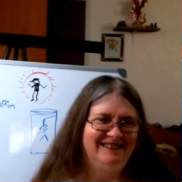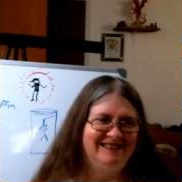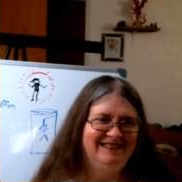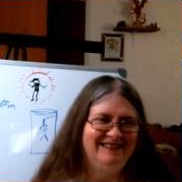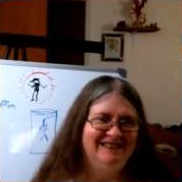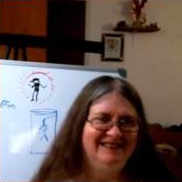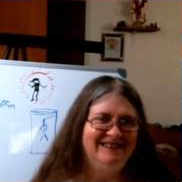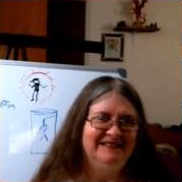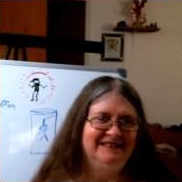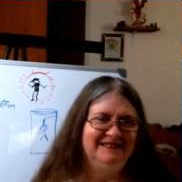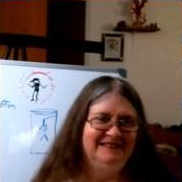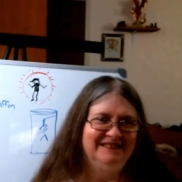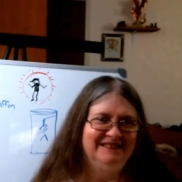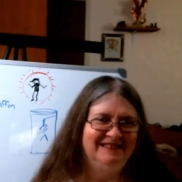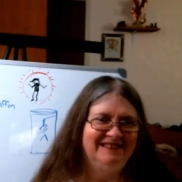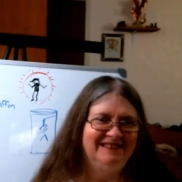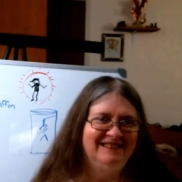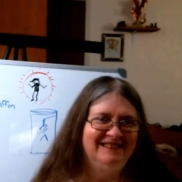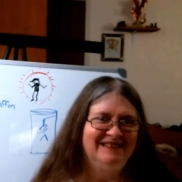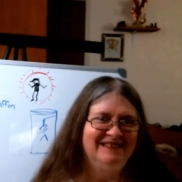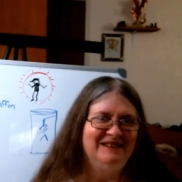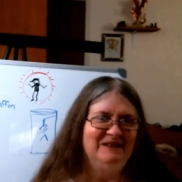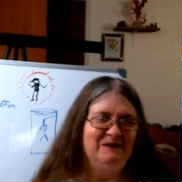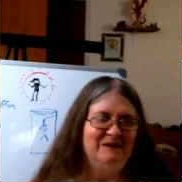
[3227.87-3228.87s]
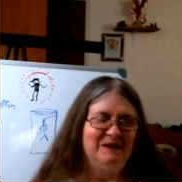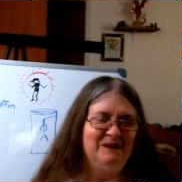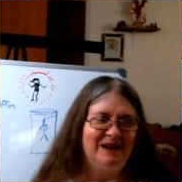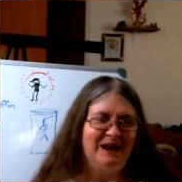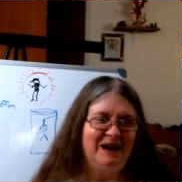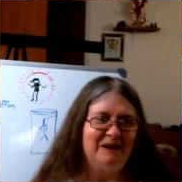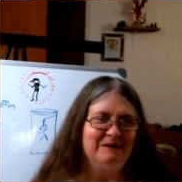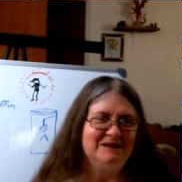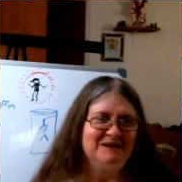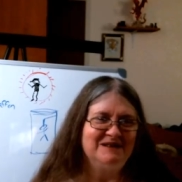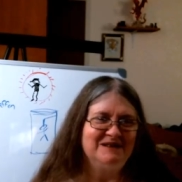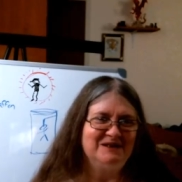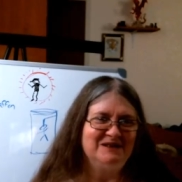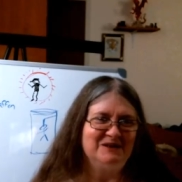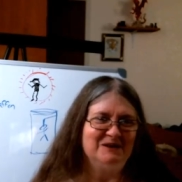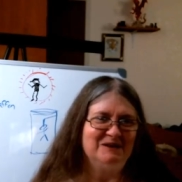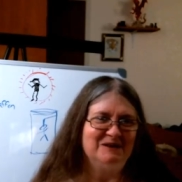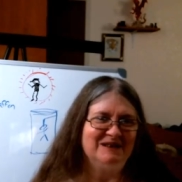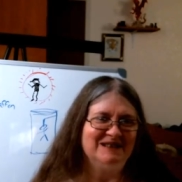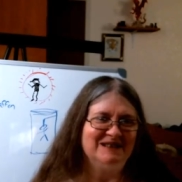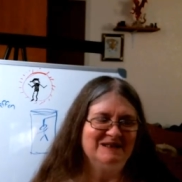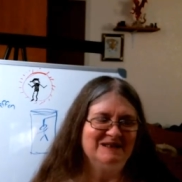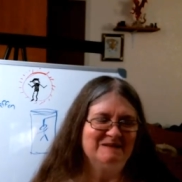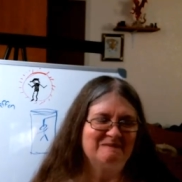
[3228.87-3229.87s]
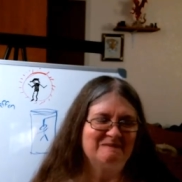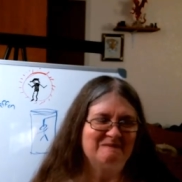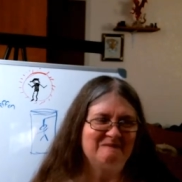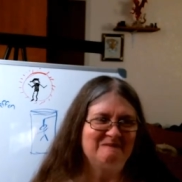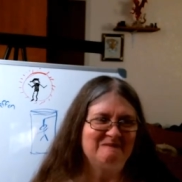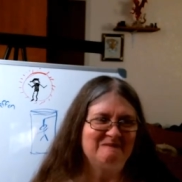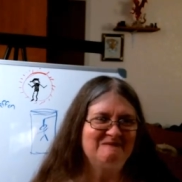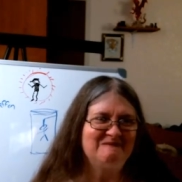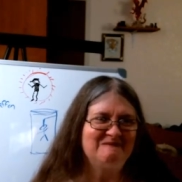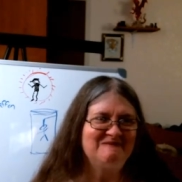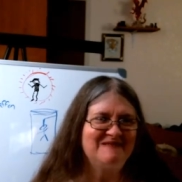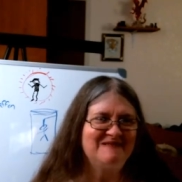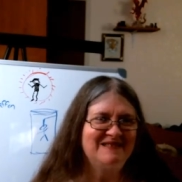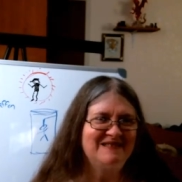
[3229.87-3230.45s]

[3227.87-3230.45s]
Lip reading: Okay. What I was doing.